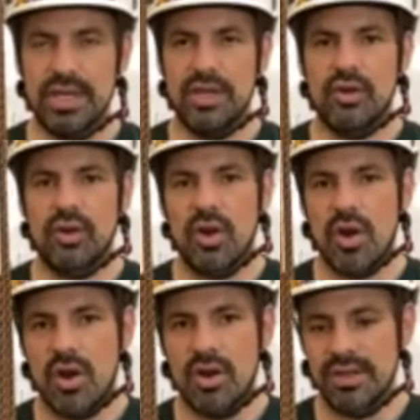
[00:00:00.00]
your
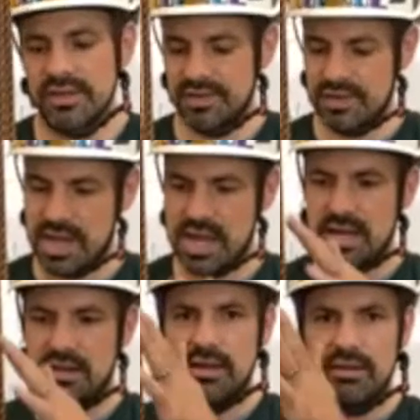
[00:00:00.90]
harness
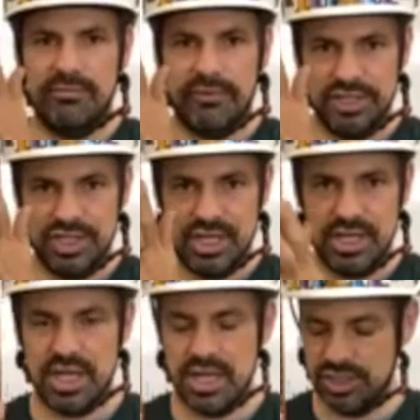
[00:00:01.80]
and the friction
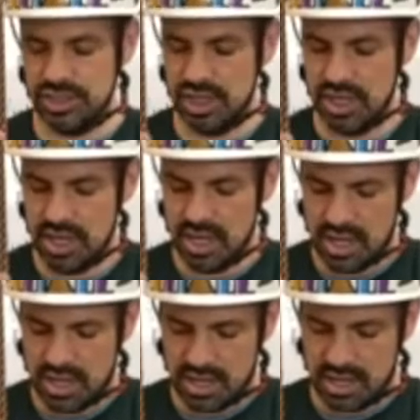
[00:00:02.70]
hitch
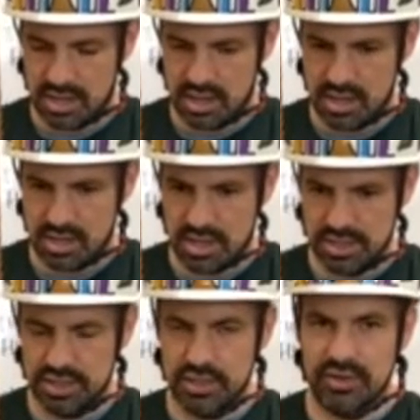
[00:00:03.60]
uh, to your